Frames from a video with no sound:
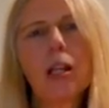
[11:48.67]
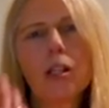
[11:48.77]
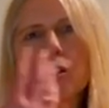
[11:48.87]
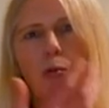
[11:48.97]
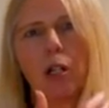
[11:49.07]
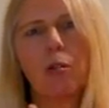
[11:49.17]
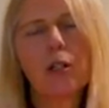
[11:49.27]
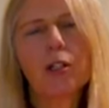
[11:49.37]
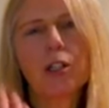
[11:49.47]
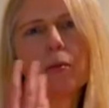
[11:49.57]
swirl it
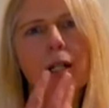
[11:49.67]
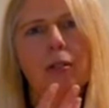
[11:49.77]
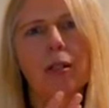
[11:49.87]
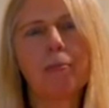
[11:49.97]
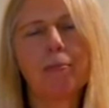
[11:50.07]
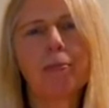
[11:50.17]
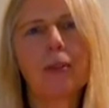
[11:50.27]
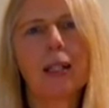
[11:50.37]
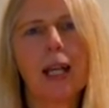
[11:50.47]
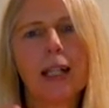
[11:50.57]
around your mouth,
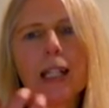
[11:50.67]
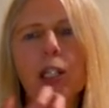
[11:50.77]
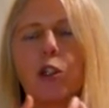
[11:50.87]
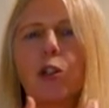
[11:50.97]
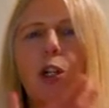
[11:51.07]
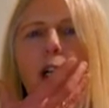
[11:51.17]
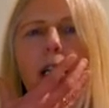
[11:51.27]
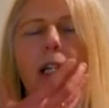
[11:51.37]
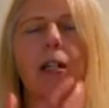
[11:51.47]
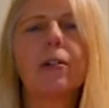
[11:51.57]
and then you draw
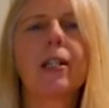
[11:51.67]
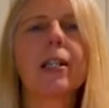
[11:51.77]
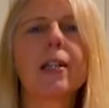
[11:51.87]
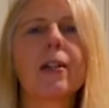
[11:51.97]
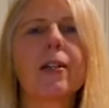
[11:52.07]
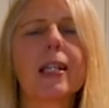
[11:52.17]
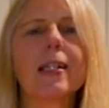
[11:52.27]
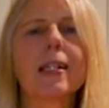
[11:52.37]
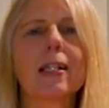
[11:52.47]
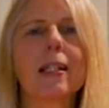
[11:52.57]
air on the
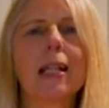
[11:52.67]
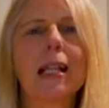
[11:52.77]
inside.